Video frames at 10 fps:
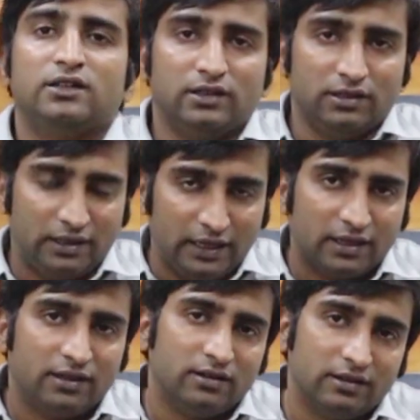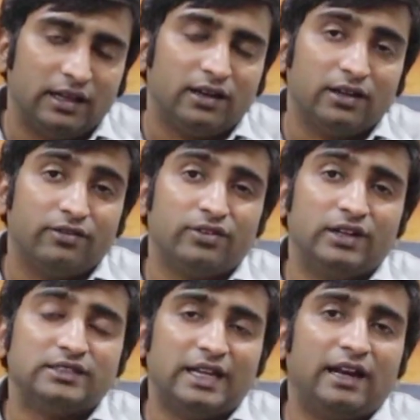uh, taken there if
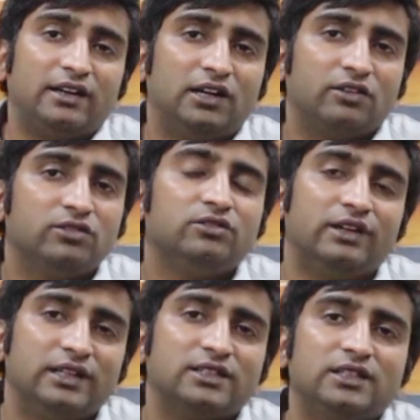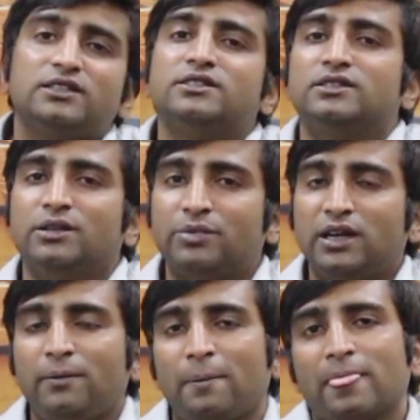it is direct interview. The reason is
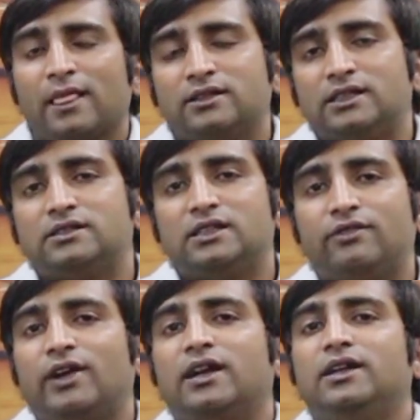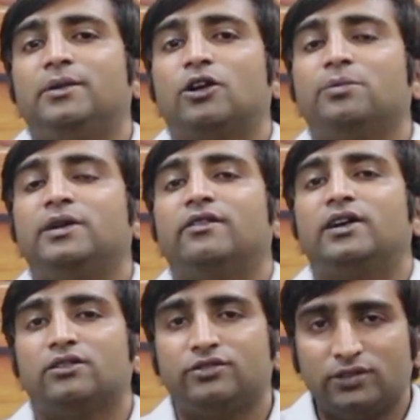simple. Since the faculty may not be
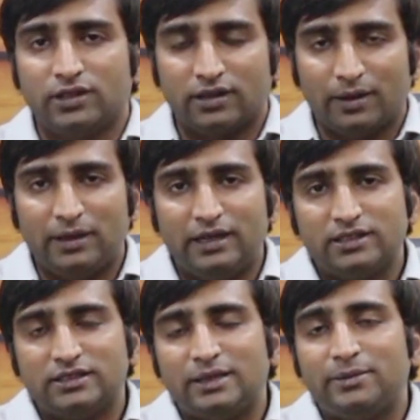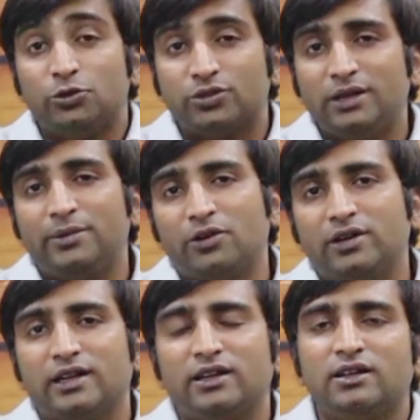aware of your abilities, they usually may
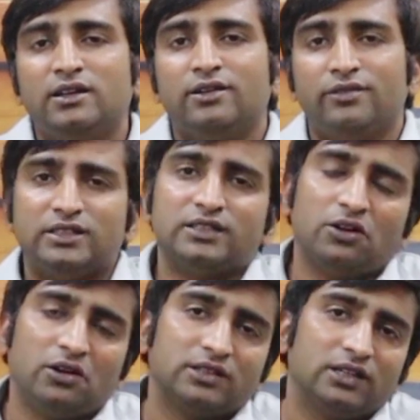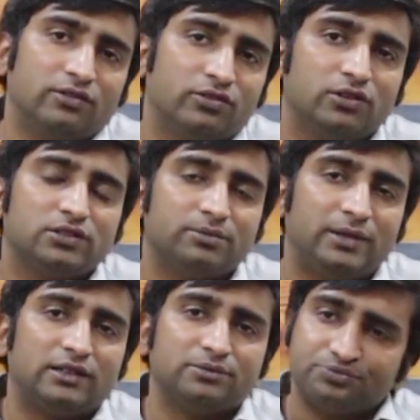not take, which is the wrong thing of course, but